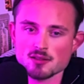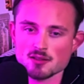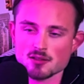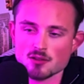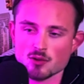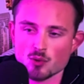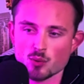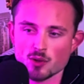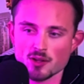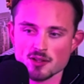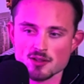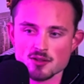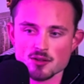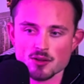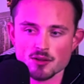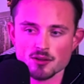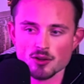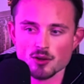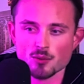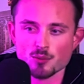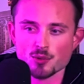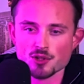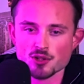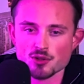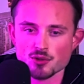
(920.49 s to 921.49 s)
So we saw the
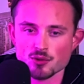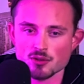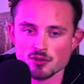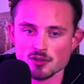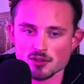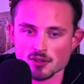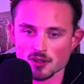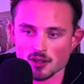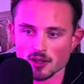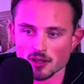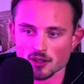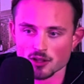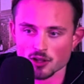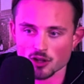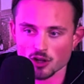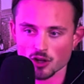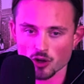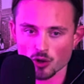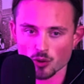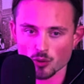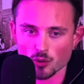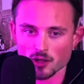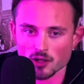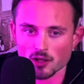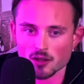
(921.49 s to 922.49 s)
opportunity in like
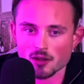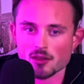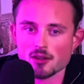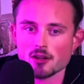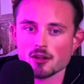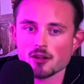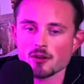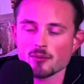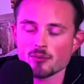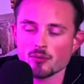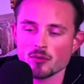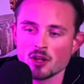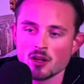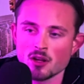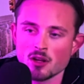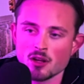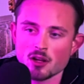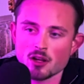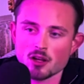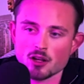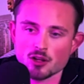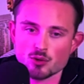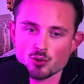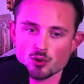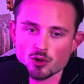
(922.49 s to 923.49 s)
going in there
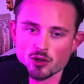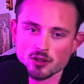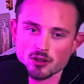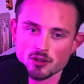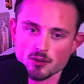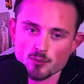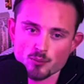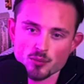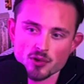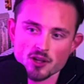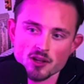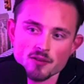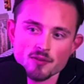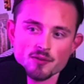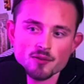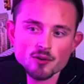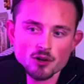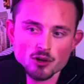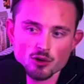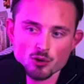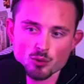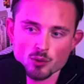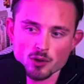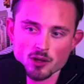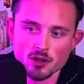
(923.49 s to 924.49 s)
and growing a big
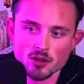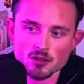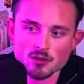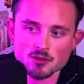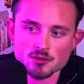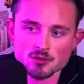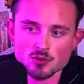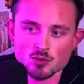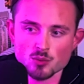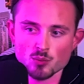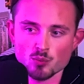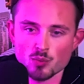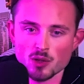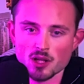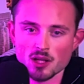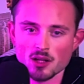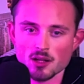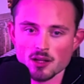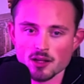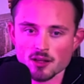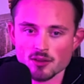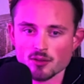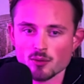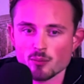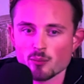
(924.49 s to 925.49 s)
following to be
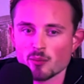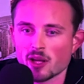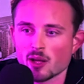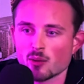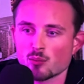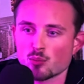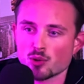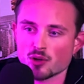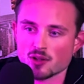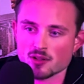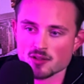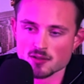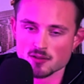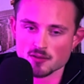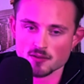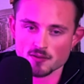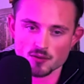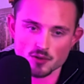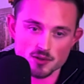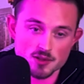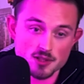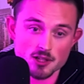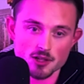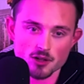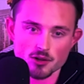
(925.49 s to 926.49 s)
like the main person
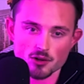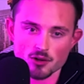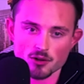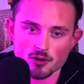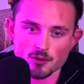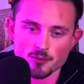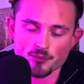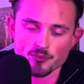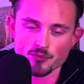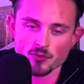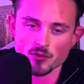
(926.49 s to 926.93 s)
for CRO.